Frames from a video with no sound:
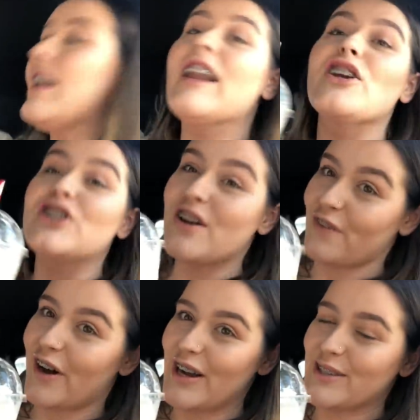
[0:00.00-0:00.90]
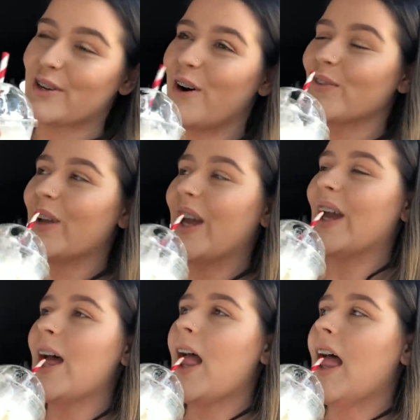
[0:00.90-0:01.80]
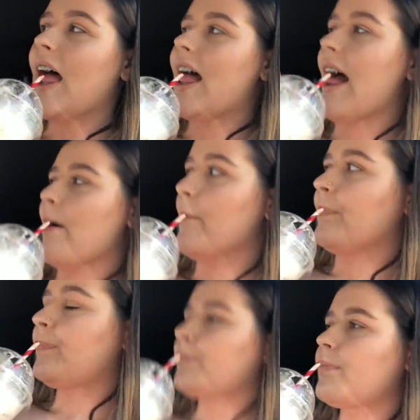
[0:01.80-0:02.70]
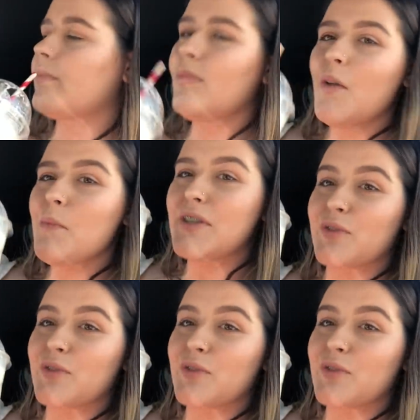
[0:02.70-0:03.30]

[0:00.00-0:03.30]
Vanilla shiver iced coffee with